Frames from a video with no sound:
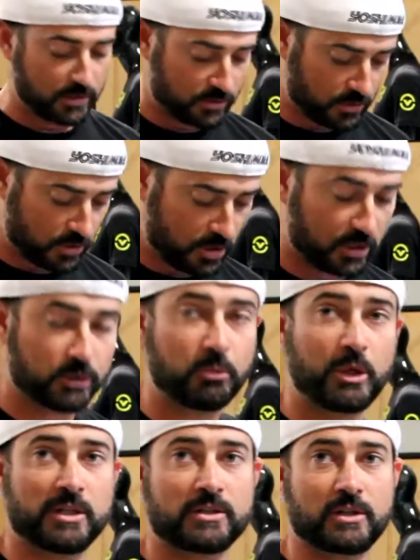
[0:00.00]
So it all
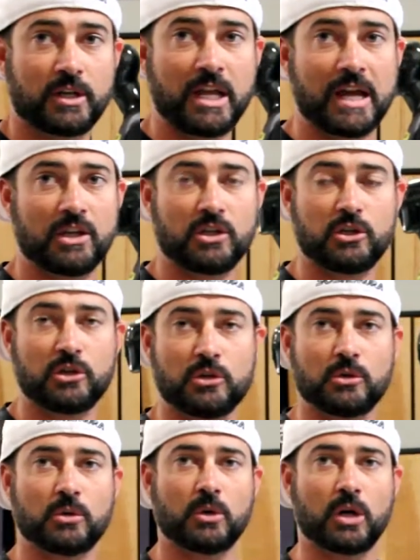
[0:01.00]
depends on how
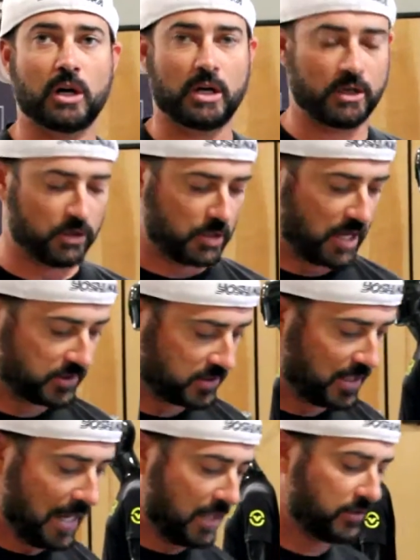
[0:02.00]
you are as
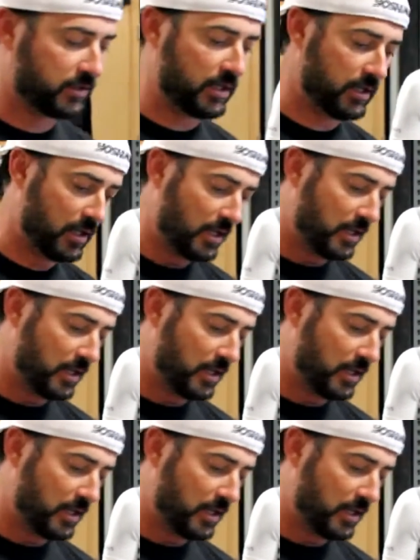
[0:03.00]
an athlete.